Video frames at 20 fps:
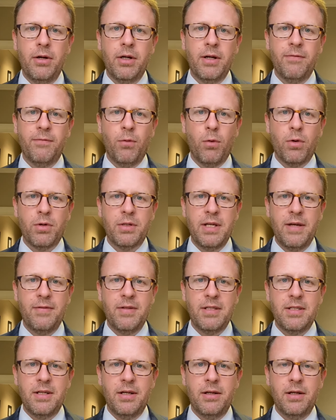Again,
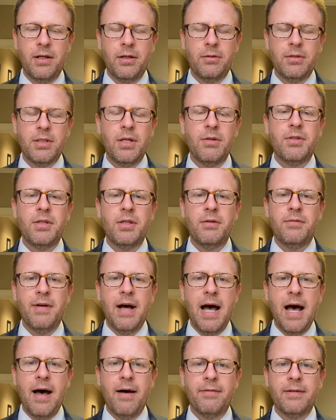470
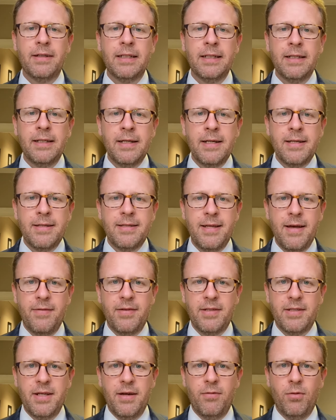225
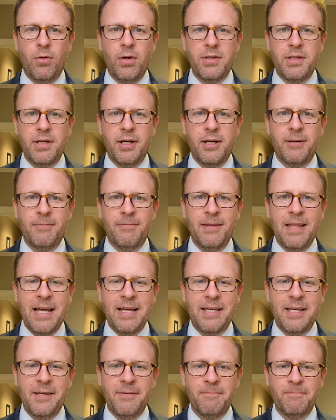7710.
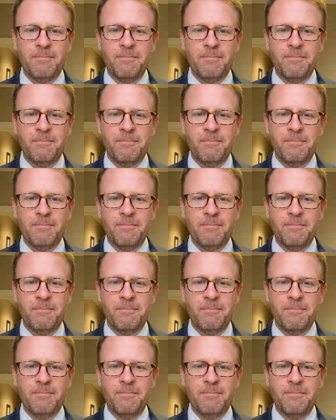Thank you.